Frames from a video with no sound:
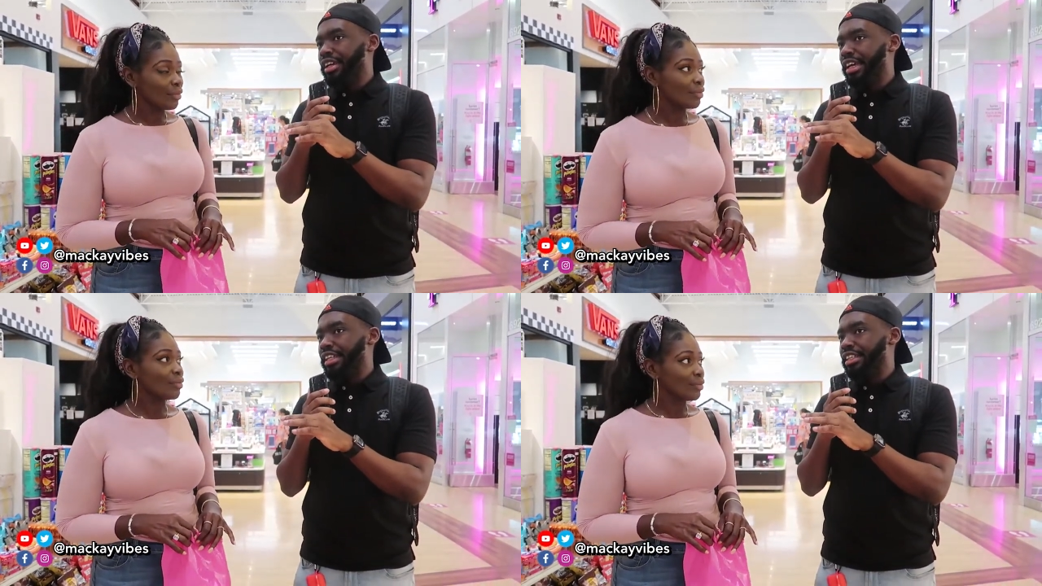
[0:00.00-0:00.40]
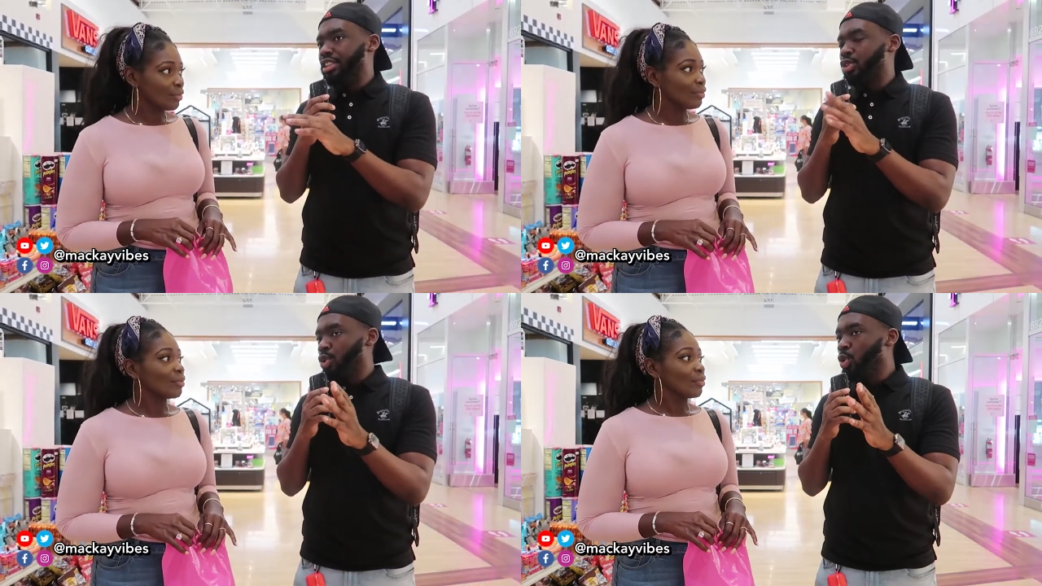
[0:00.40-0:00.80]
Speaker 1: in the
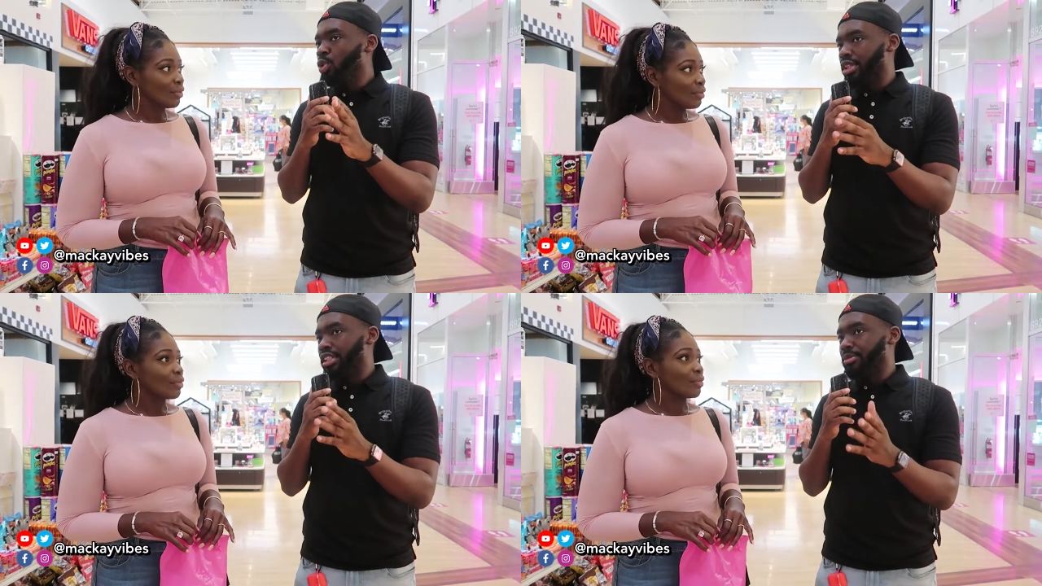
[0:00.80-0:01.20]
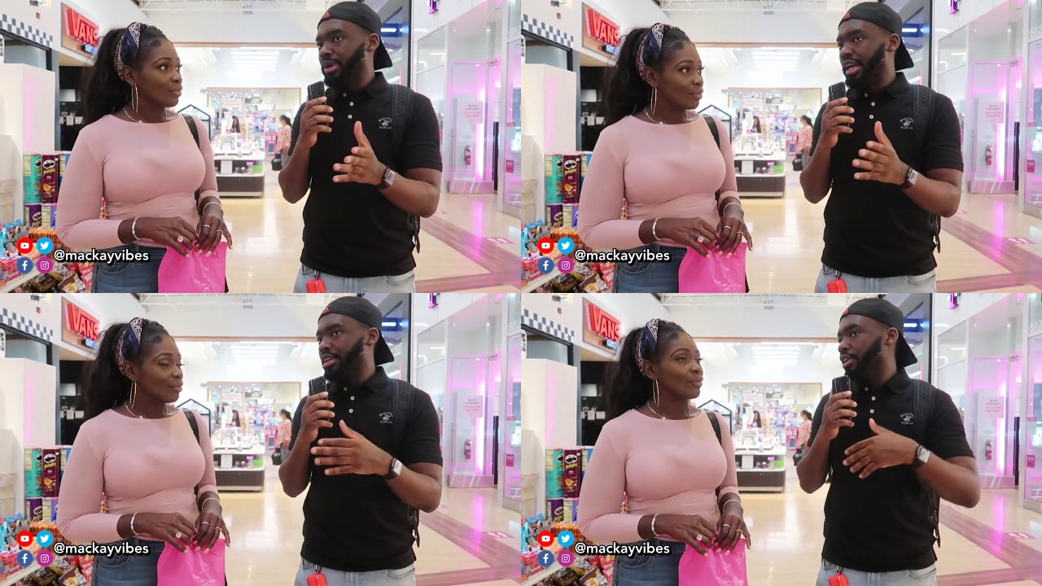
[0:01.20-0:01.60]
shoes as a
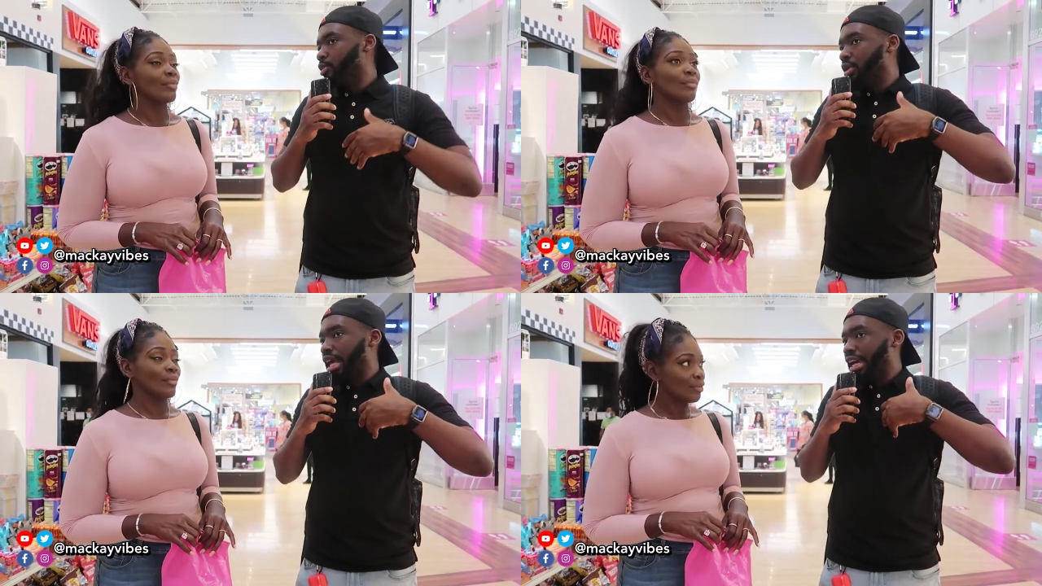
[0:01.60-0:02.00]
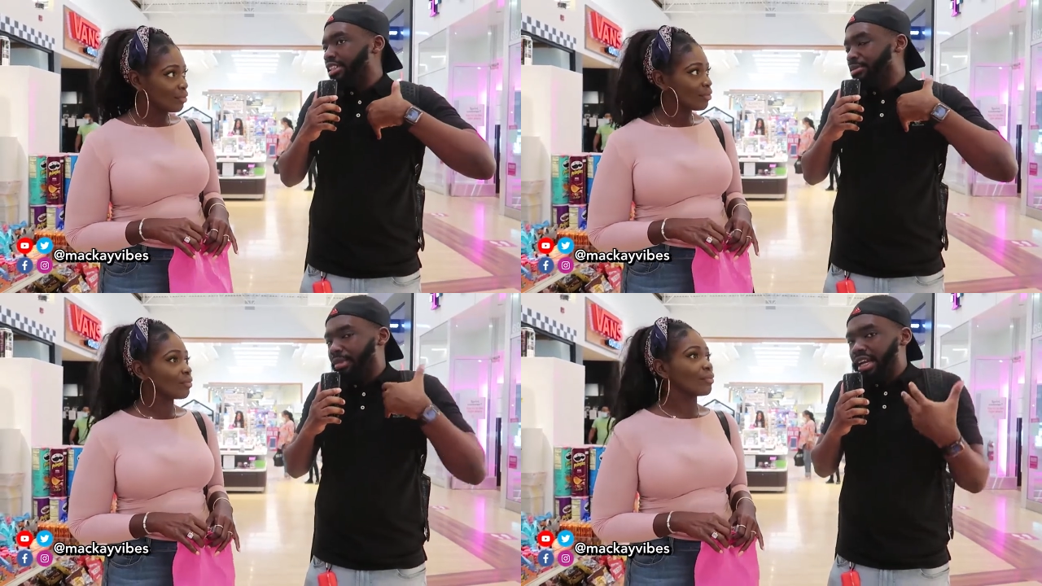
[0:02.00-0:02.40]
man. You're the one
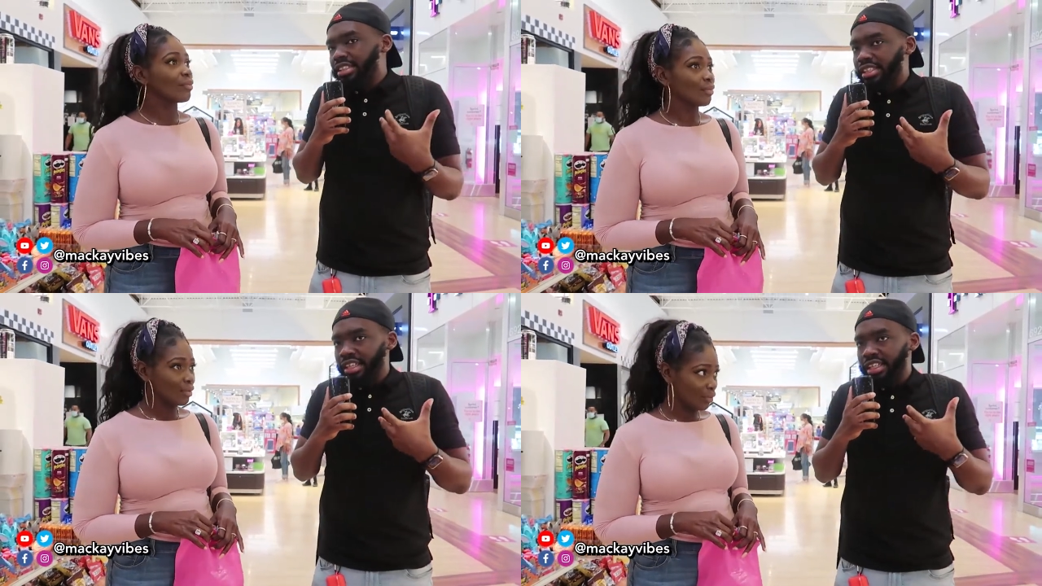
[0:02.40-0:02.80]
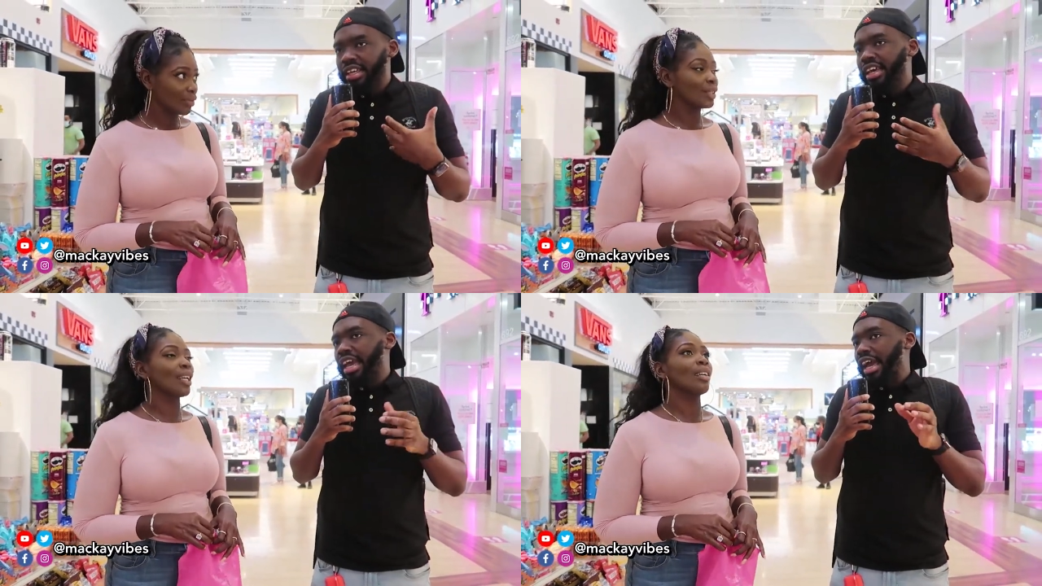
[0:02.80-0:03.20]
acting masculine,
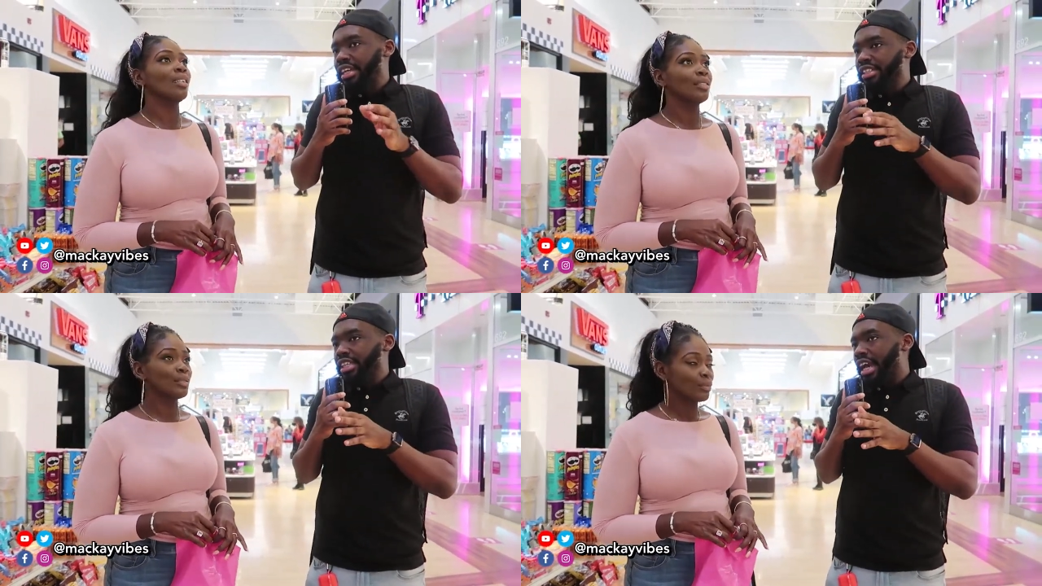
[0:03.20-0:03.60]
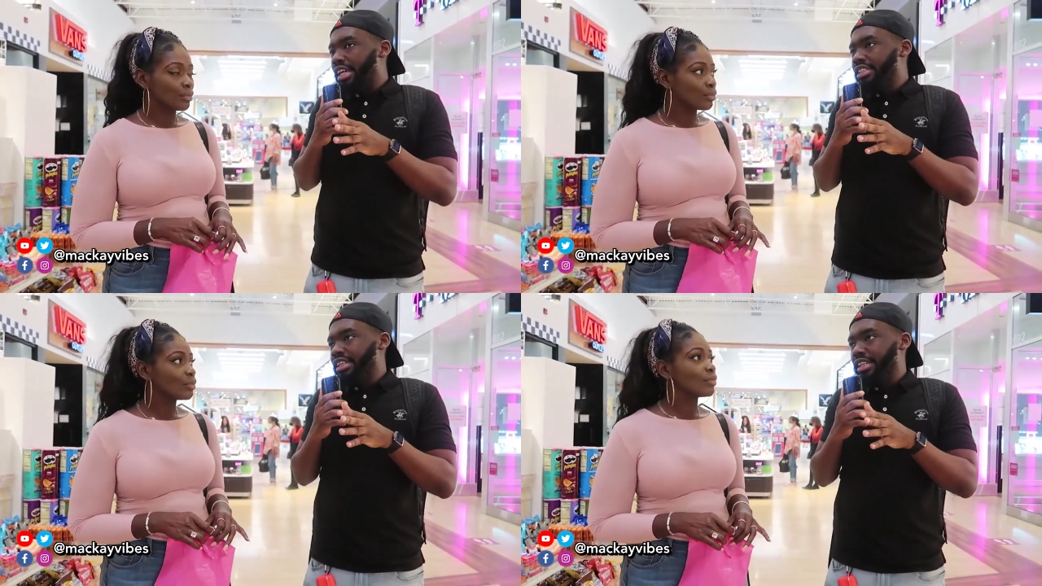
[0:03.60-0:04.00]
yeah. and he's
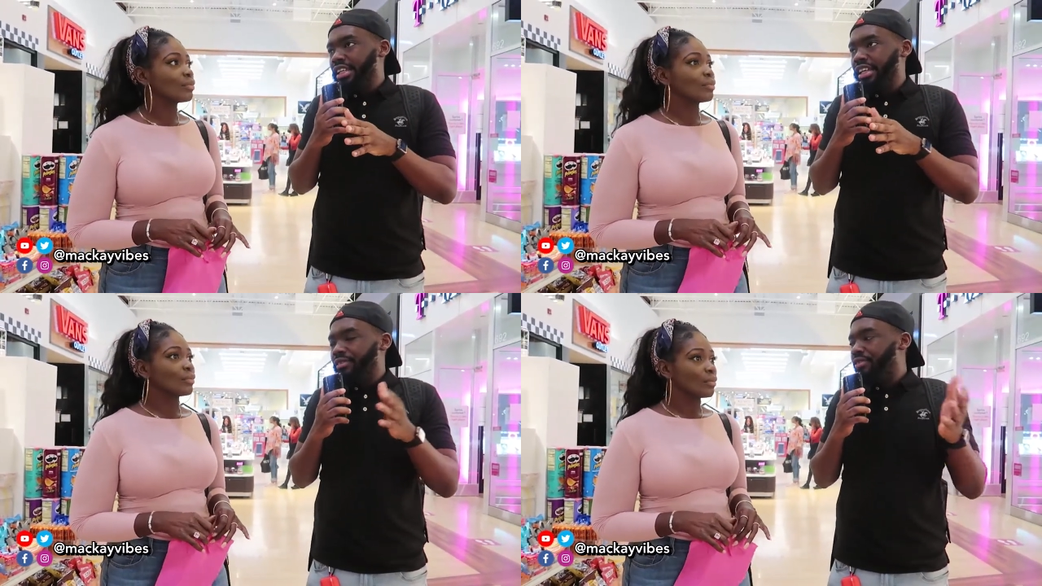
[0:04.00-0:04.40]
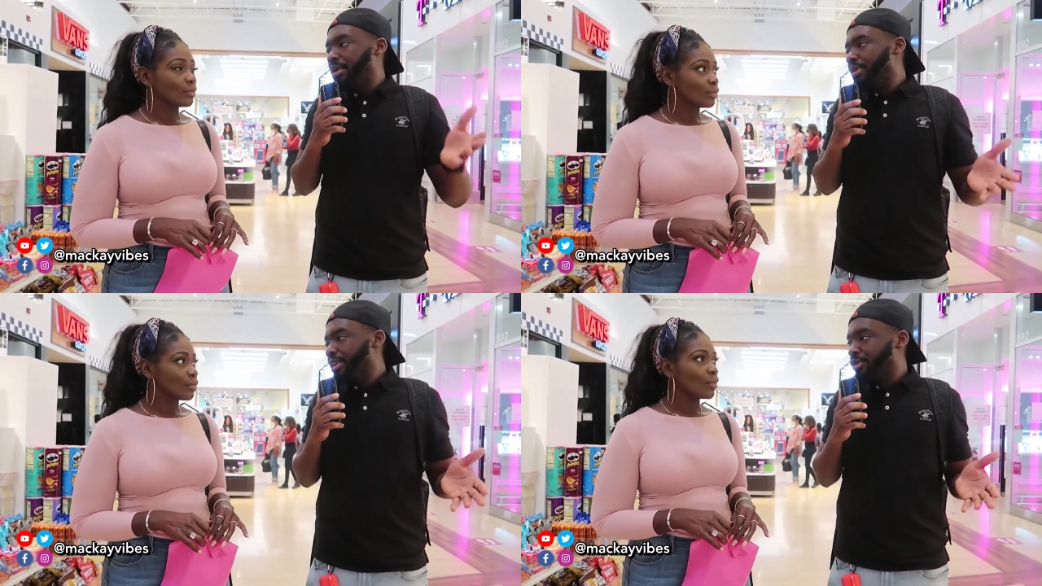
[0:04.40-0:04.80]
acting in a
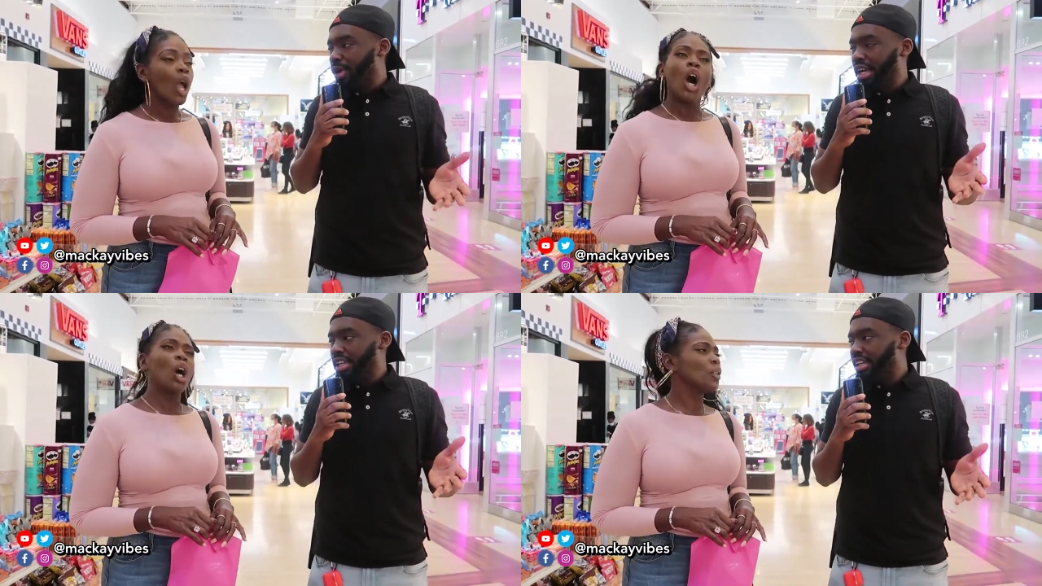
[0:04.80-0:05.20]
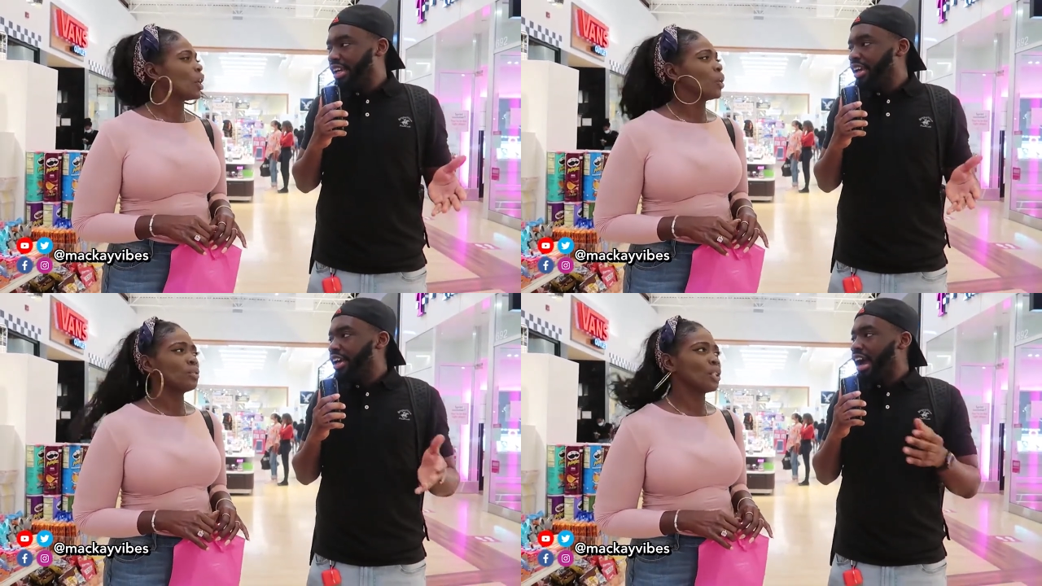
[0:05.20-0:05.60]
feminine way. Oh
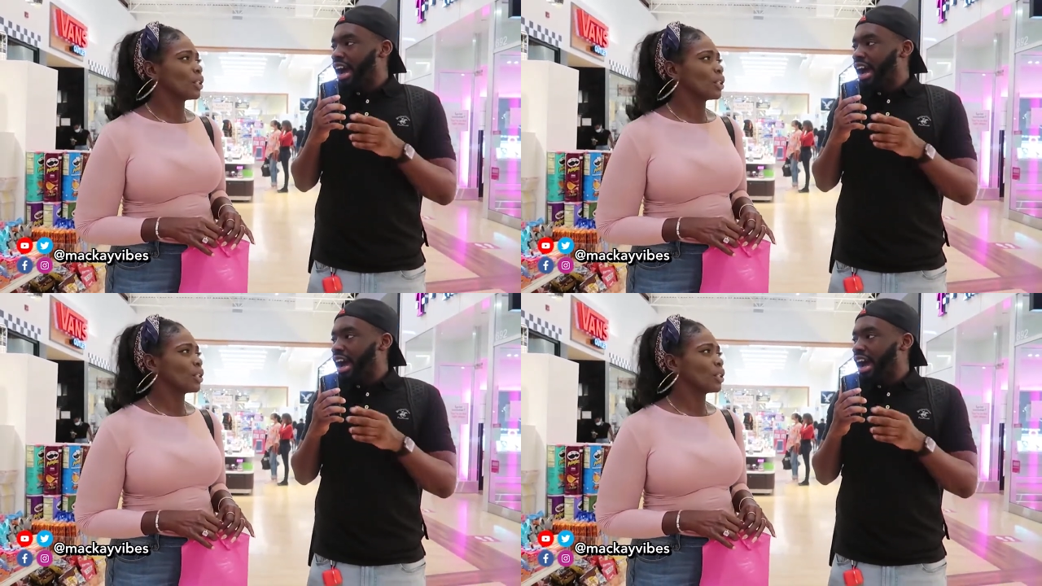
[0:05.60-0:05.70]
no! no